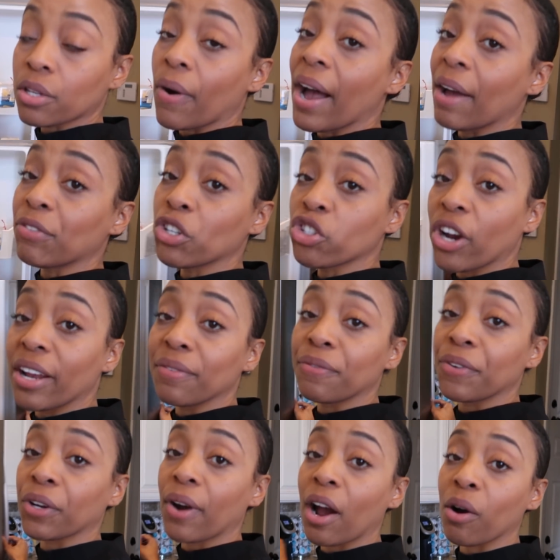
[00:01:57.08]
So I'll have to try and
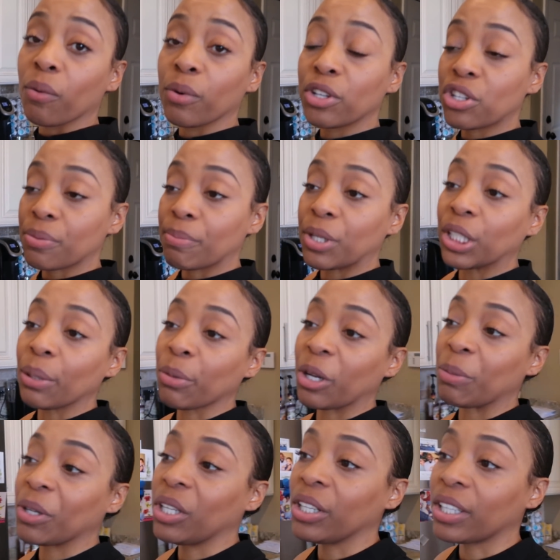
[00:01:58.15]
figure out which meal I'm gonna
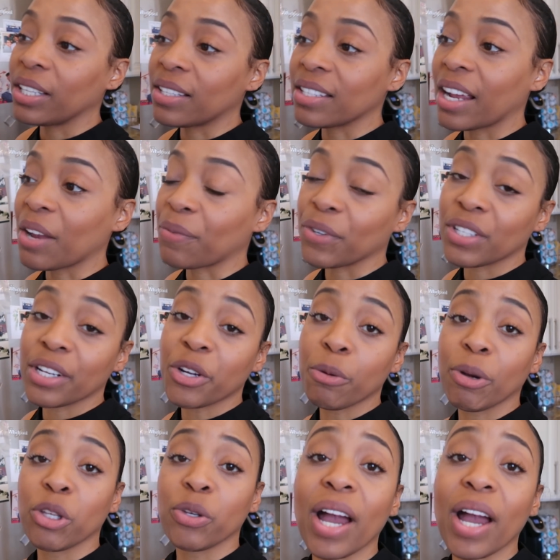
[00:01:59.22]
be cooking tonight for dinner.